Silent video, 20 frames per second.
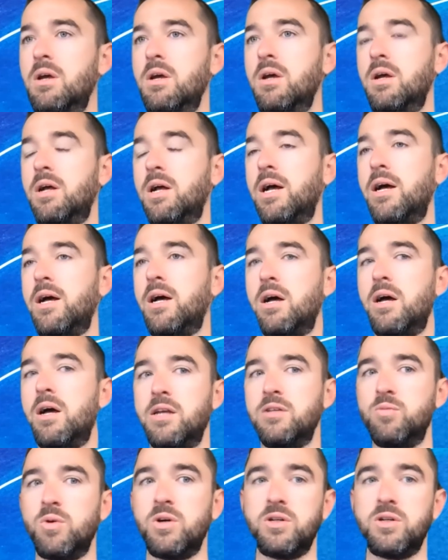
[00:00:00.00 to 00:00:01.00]

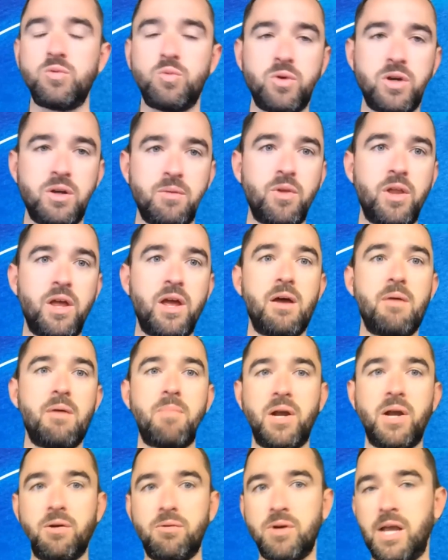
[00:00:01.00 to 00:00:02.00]
as well as William Lamb,
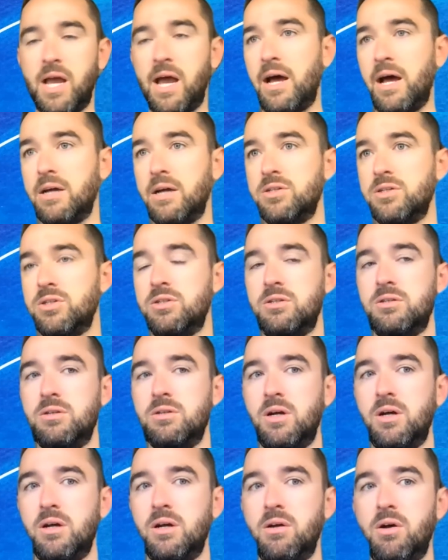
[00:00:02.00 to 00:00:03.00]
Michael Gash.
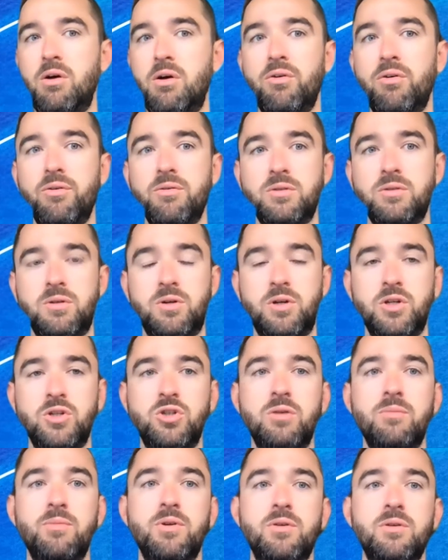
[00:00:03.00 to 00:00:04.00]
All those are
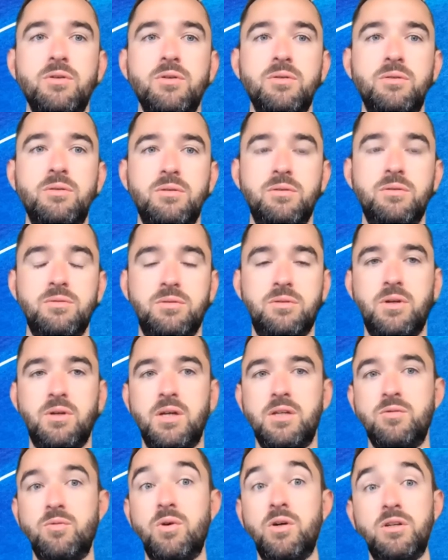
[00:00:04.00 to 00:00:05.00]
contributors,
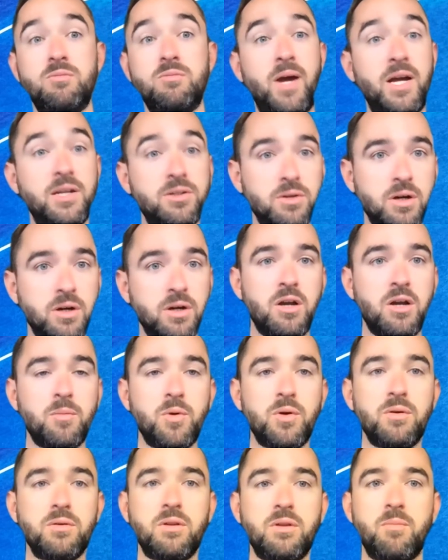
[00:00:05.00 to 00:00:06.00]
as well as Patrick
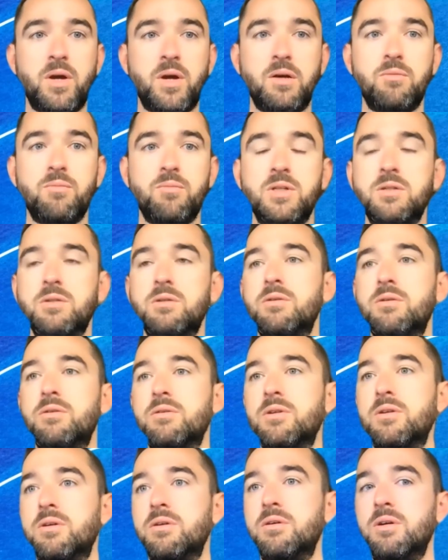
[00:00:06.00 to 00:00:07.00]
Kramer that Michael mentioned
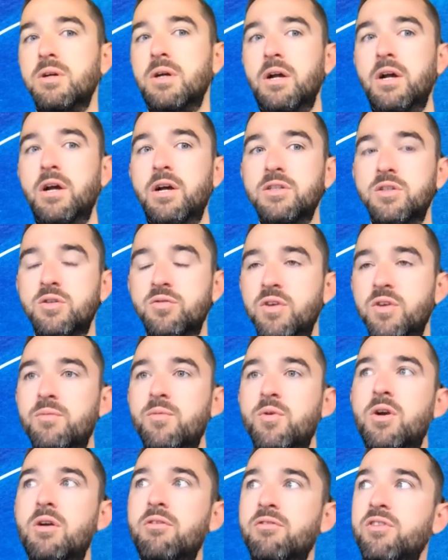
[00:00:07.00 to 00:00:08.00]
earlier. So
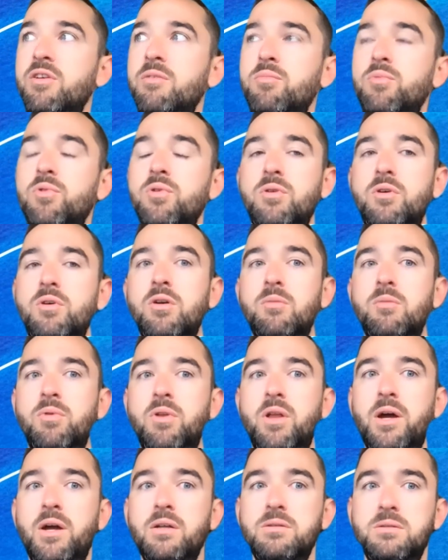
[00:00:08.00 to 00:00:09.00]
VMware Event Broker
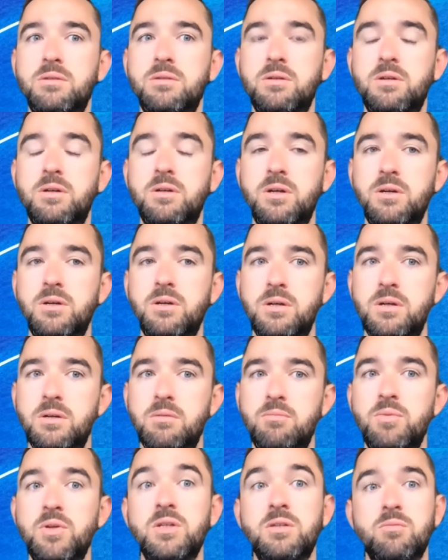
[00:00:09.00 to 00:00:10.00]
appliance could
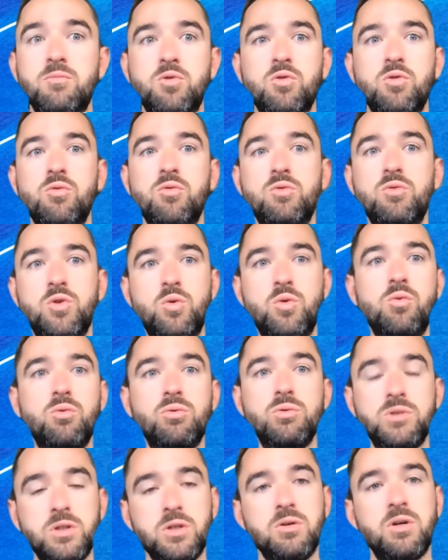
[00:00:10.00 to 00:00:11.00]
be some new
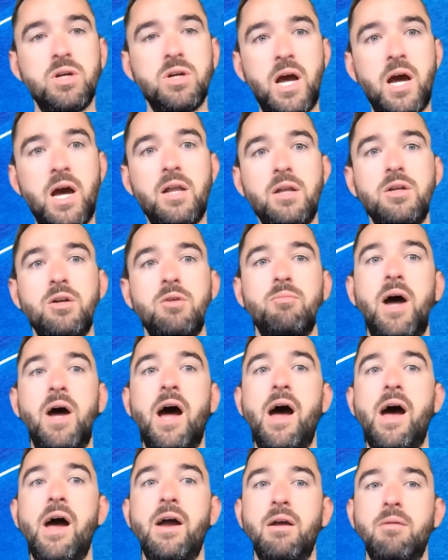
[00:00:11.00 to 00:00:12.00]
tools you can add in your
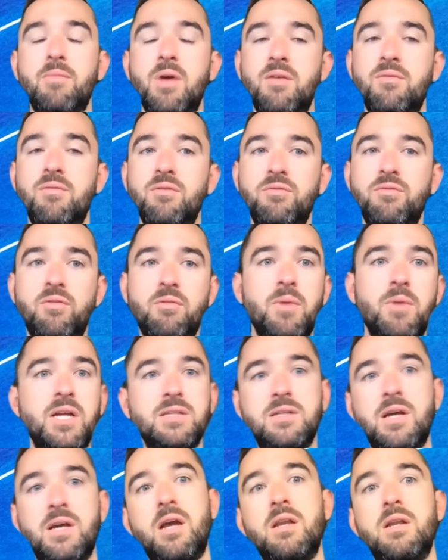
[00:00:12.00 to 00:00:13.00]
bag, maybe for
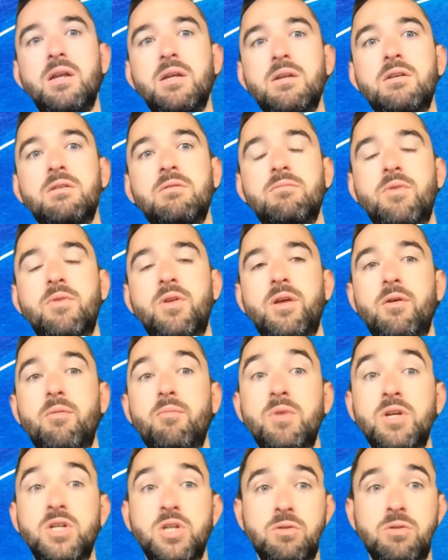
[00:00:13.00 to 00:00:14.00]
maintaining
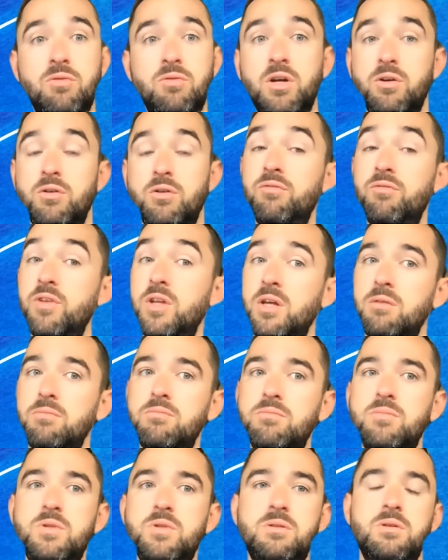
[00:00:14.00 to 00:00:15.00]
mission critical
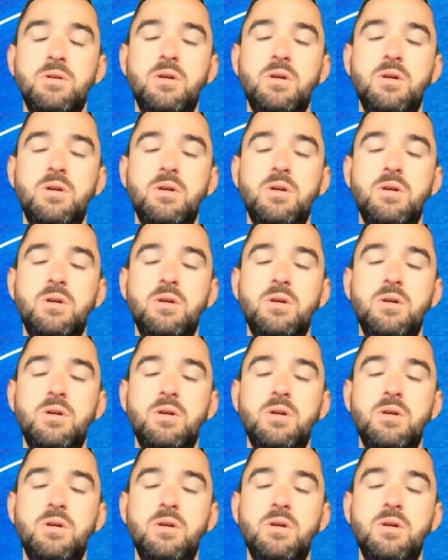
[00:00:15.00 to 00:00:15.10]
VMs